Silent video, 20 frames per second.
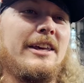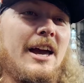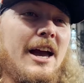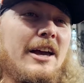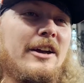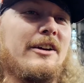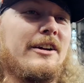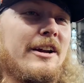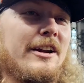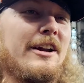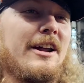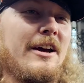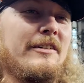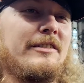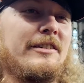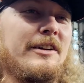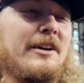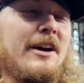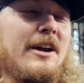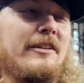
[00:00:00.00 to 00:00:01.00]
Yeah, you're gonna have
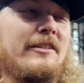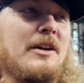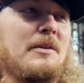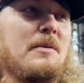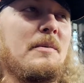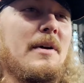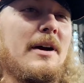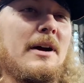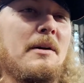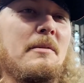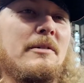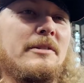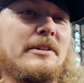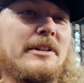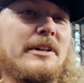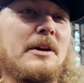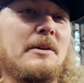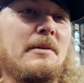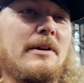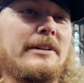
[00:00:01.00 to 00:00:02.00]
to get me back. I'm gonna have to
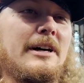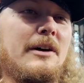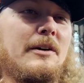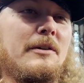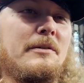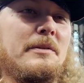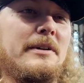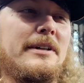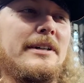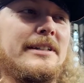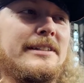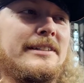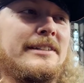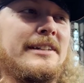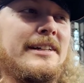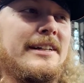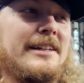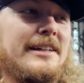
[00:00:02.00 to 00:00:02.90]
think about that one because,